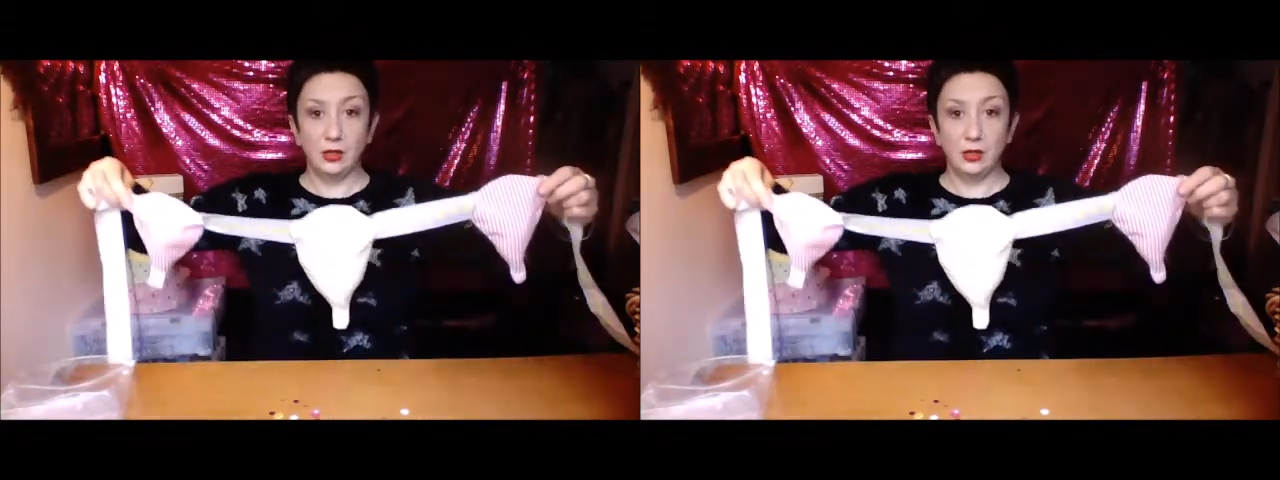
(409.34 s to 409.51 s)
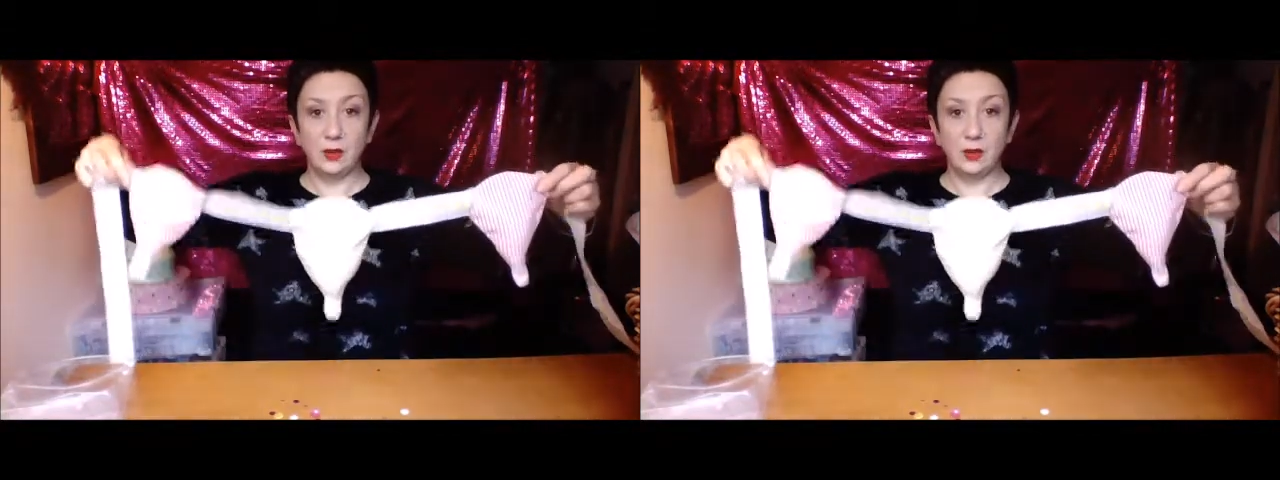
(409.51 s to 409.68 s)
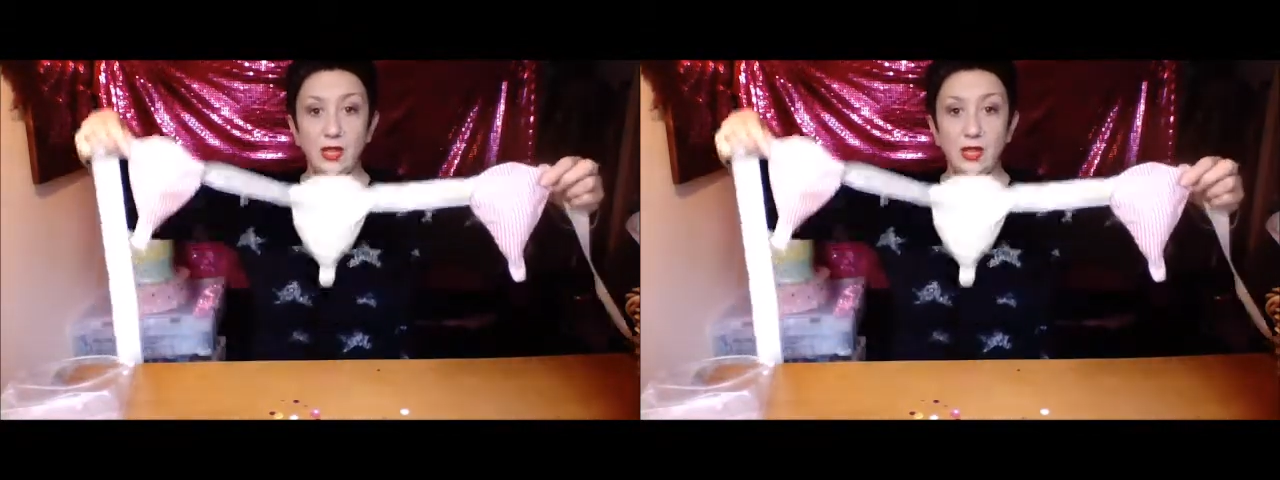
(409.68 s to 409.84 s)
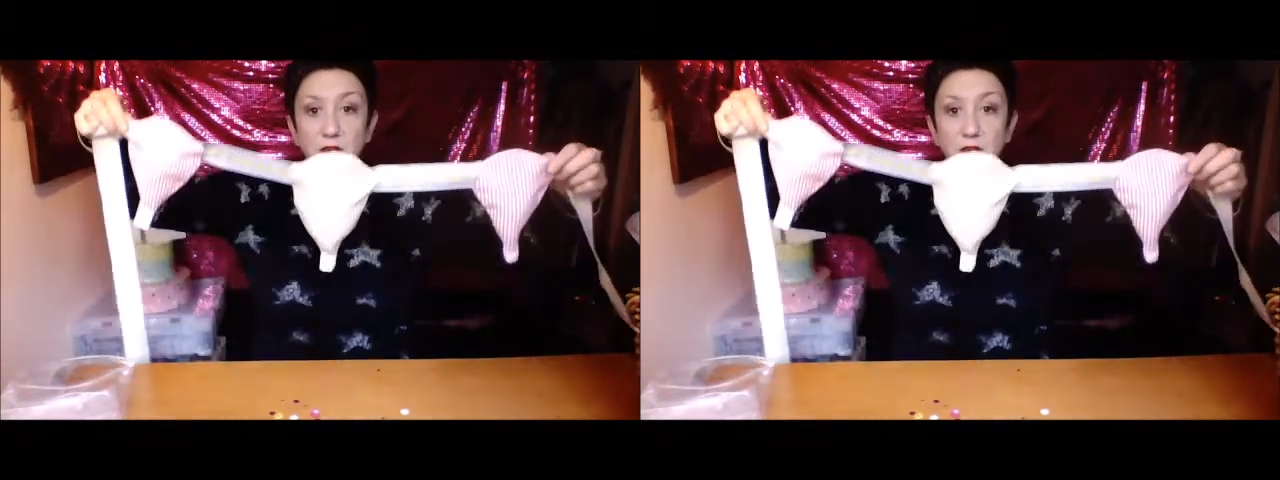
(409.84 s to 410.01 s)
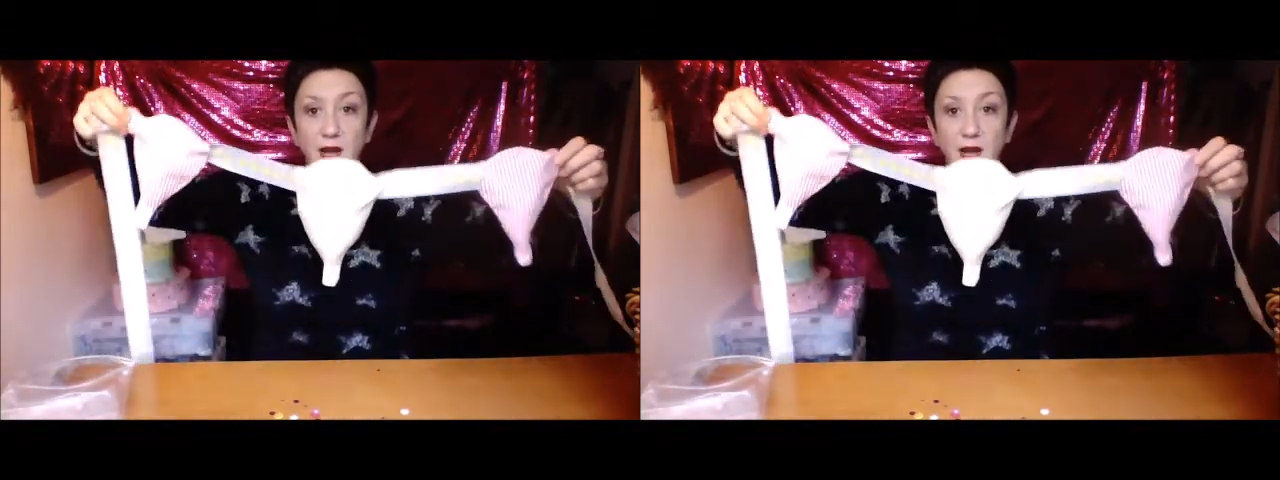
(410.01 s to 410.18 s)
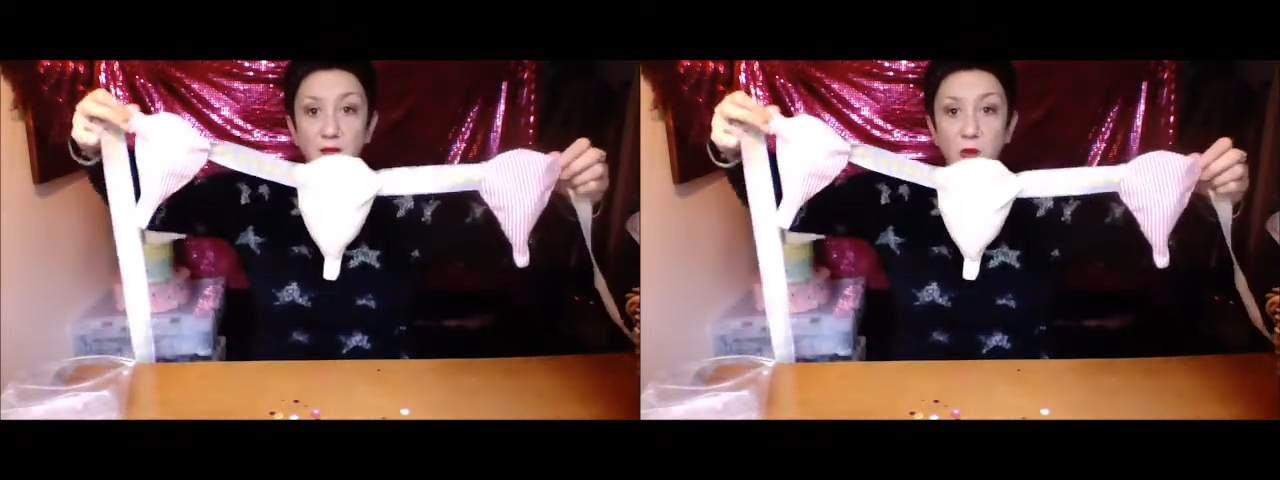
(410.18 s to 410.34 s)
So in the end,
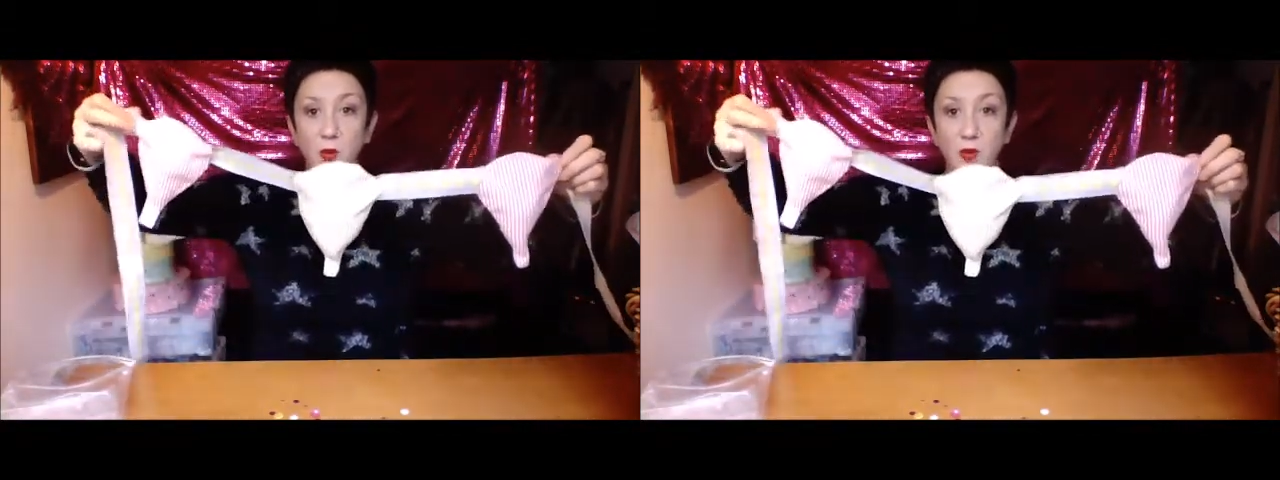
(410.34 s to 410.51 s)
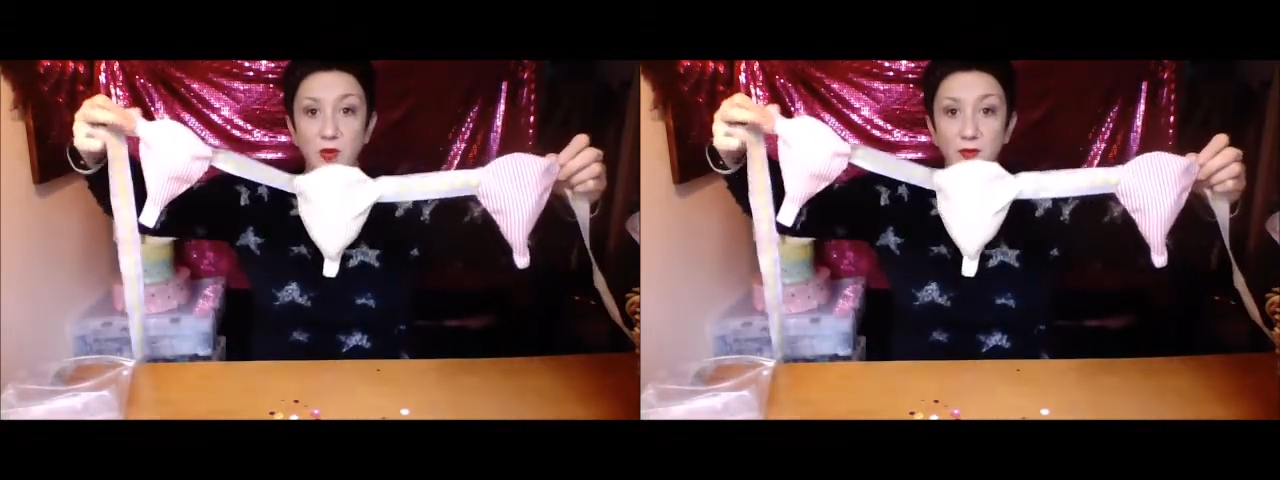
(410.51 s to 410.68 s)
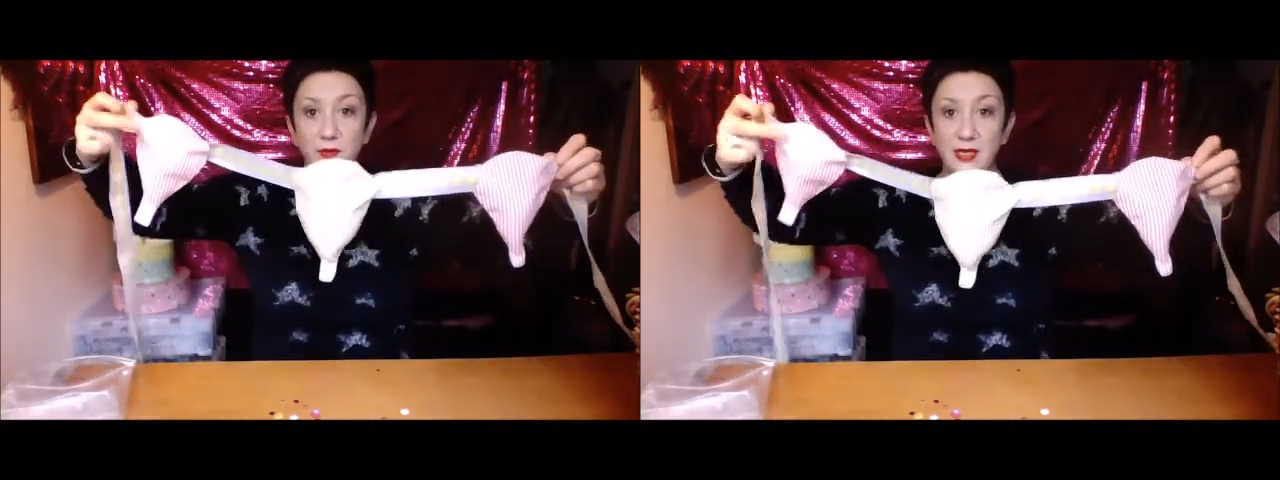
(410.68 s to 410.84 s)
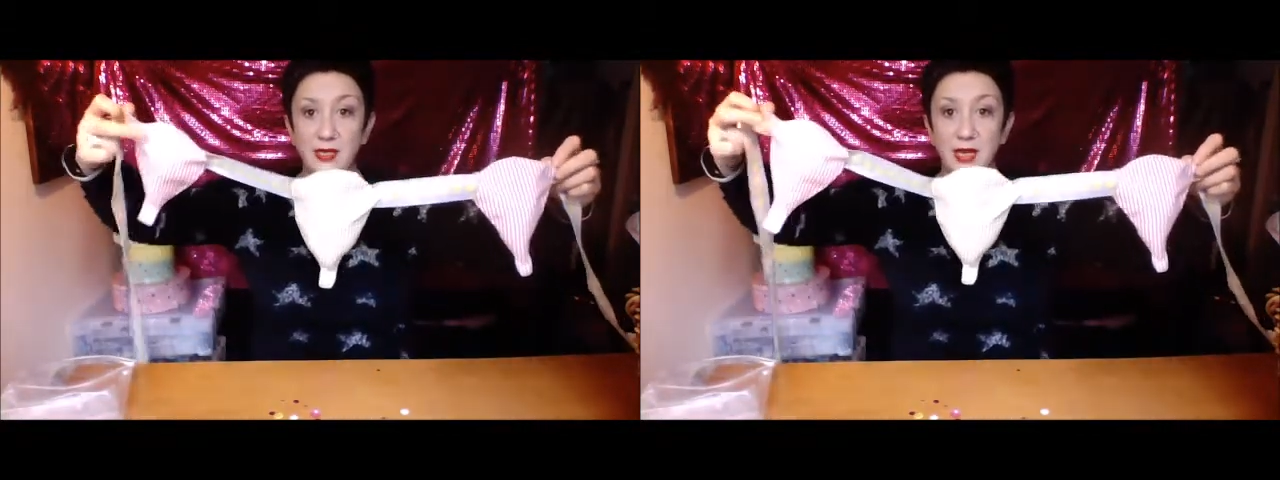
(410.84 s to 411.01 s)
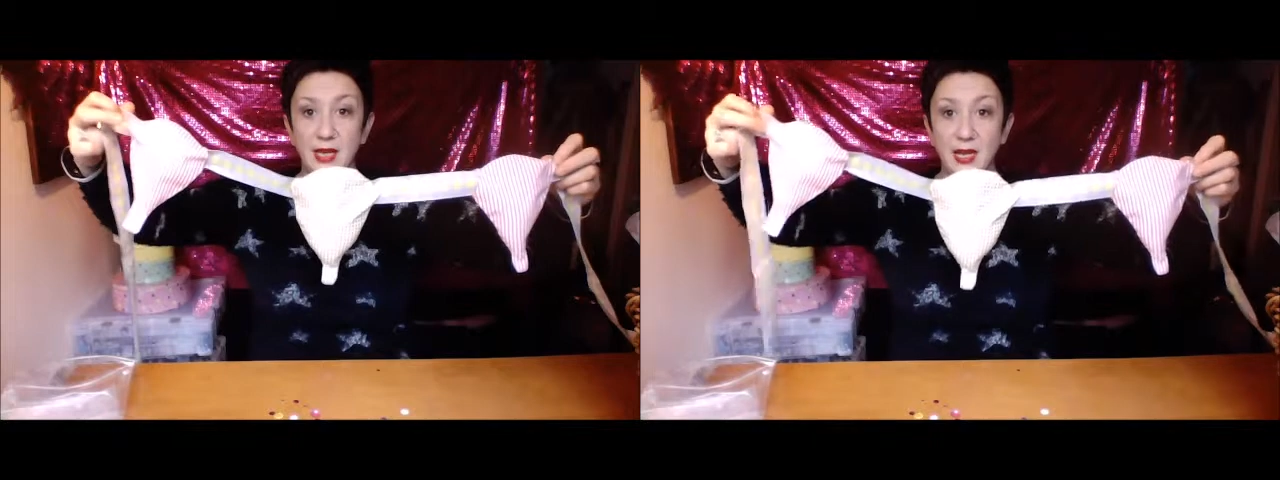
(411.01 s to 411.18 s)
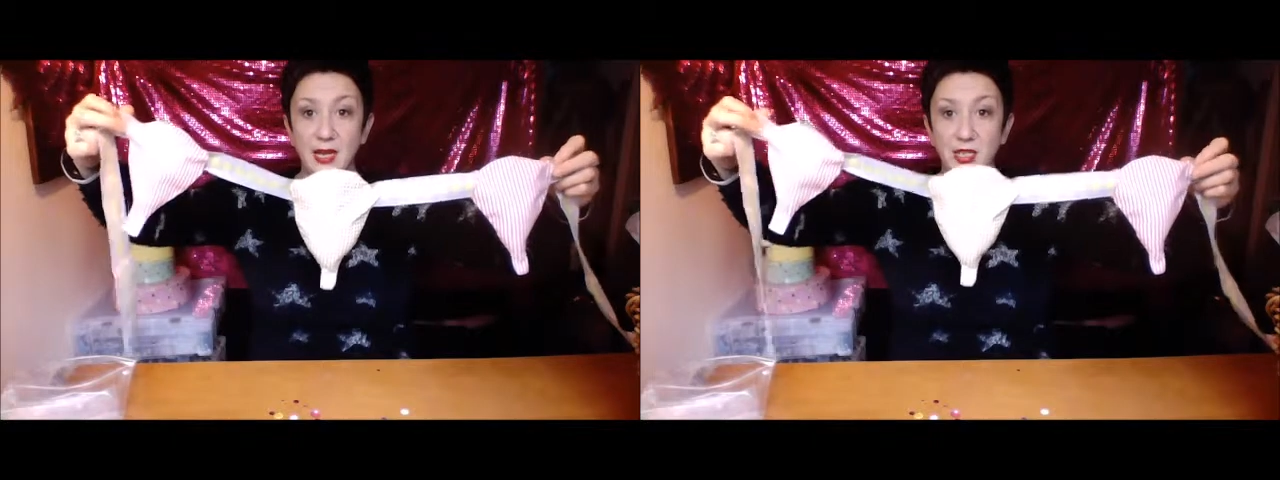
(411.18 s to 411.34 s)
you'd have all of these
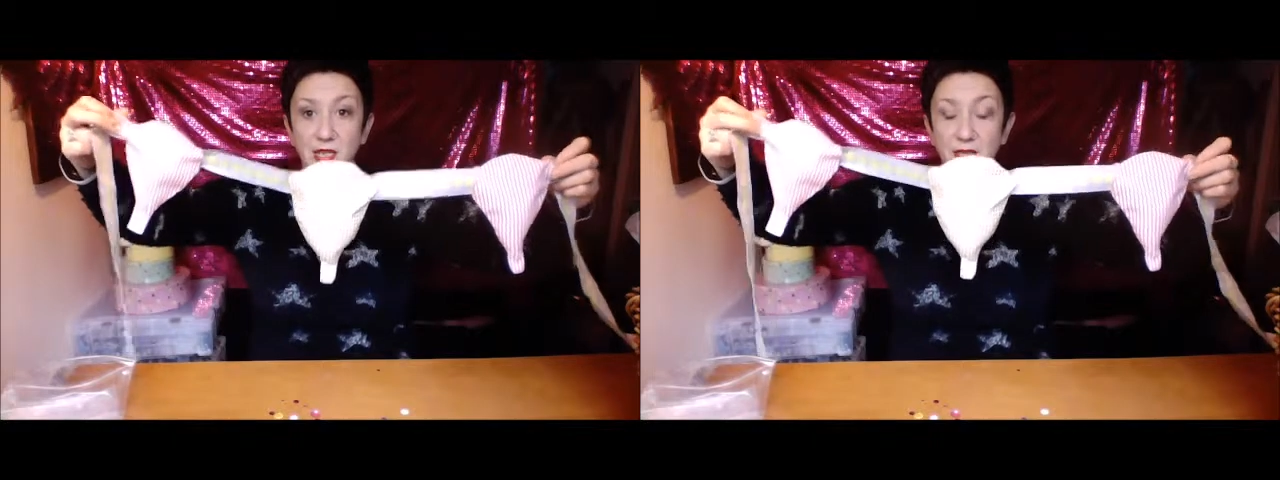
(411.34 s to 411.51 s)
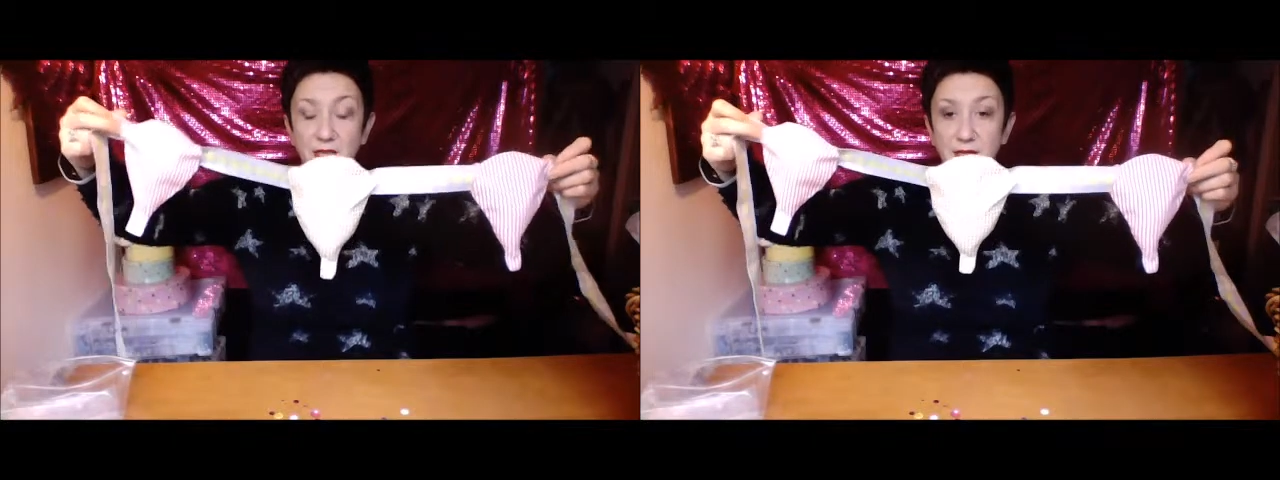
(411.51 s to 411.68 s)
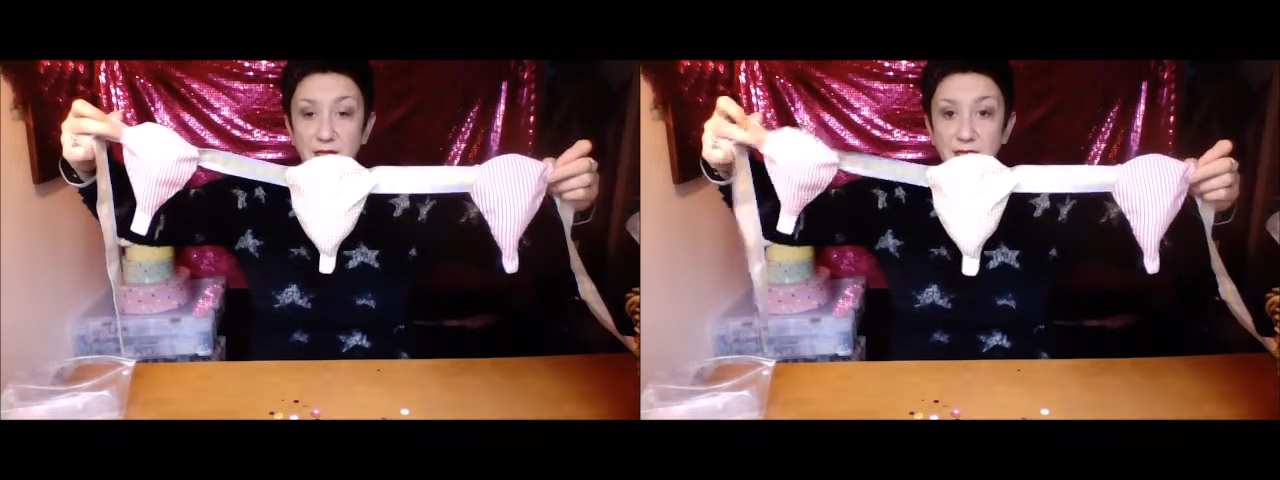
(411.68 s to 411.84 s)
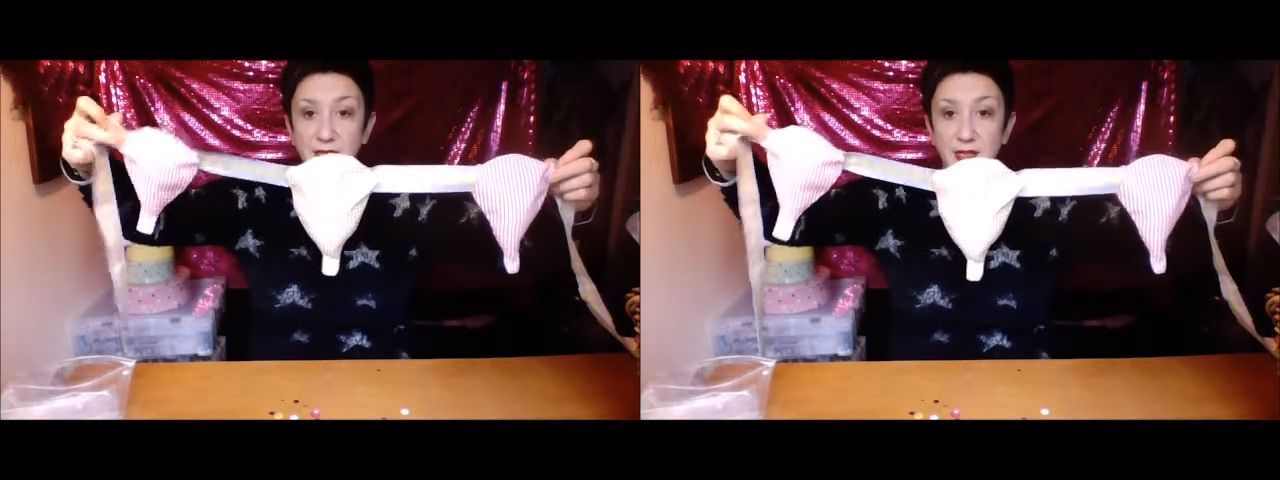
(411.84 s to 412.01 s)
edges